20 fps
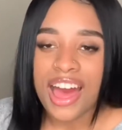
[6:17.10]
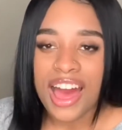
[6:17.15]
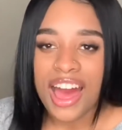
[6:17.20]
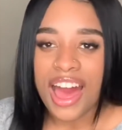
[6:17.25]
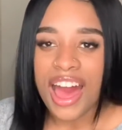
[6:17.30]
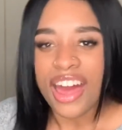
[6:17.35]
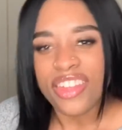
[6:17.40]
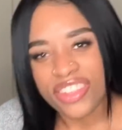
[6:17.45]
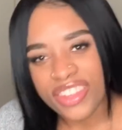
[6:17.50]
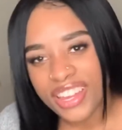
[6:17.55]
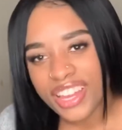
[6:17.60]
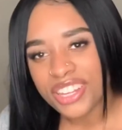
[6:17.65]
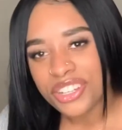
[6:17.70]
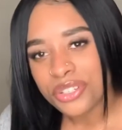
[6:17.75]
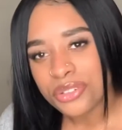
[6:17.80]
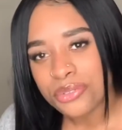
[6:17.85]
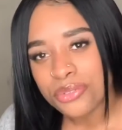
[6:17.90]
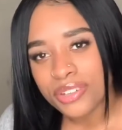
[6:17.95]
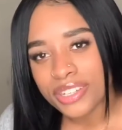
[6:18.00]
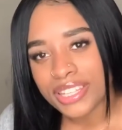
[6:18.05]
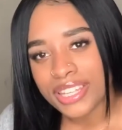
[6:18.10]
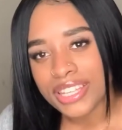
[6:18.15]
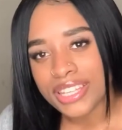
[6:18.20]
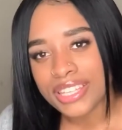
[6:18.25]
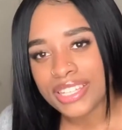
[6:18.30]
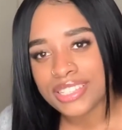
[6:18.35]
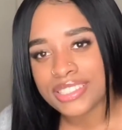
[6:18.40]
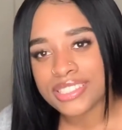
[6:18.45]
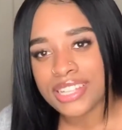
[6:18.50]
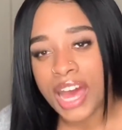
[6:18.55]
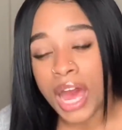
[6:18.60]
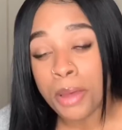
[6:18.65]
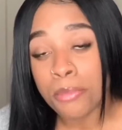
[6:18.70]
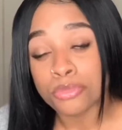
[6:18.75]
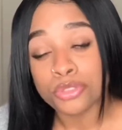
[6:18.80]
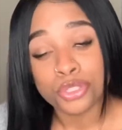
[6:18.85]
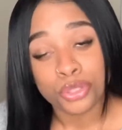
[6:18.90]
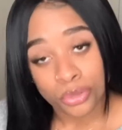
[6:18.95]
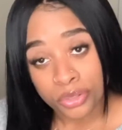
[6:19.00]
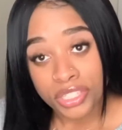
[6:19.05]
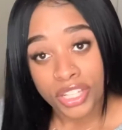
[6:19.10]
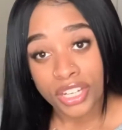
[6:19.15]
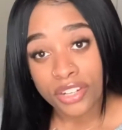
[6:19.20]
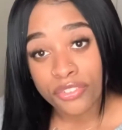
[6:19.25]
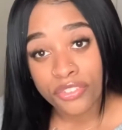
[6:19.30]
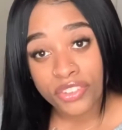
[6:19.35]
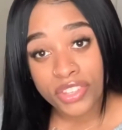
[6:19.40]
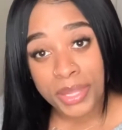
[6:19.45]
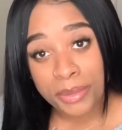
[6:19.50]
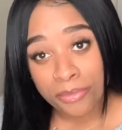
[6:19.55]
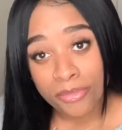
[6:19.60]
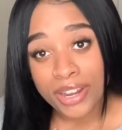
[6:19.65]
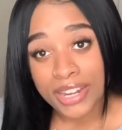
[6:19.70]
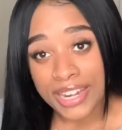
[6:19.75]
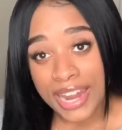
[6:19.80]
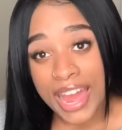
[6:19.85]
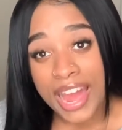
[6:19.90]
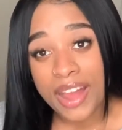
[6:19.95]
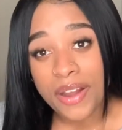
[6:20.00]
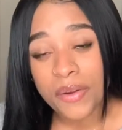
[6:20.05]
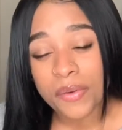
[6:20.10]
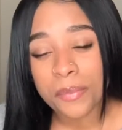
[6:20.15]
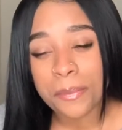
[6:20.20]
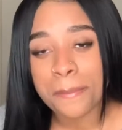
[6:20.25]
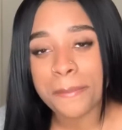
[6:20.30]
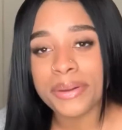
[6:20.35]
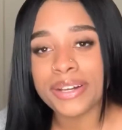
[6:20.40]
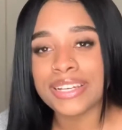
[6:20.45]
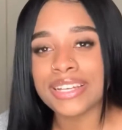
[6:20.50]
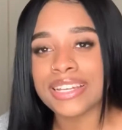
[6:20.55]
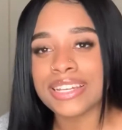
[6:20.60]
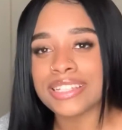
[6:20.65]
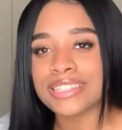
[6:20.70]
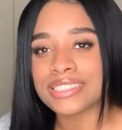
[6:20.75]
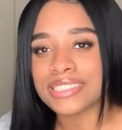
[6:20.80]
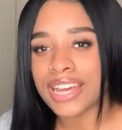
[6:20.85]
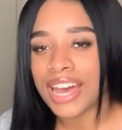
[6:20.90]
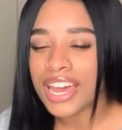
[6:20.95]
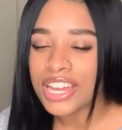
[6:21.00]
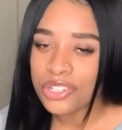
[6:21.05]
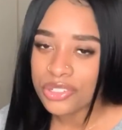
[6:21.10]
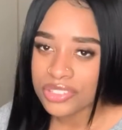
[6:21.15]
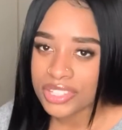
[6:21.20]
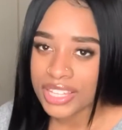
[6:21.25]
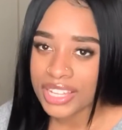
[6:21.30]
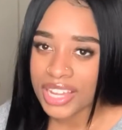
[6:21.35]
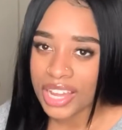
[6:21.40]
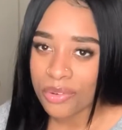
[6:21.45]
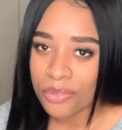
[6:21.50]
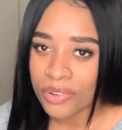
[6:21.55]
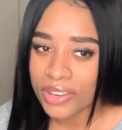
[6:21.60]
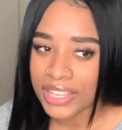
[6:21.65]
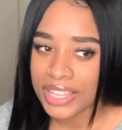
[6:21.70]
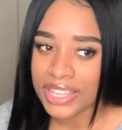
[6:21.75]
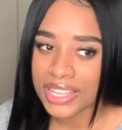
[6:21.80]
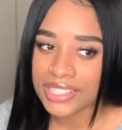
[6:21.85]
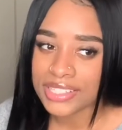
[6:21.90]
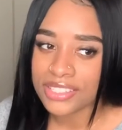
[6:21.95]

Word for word: I think I do want kids. I'm too young for them right now, but I do think I want kids.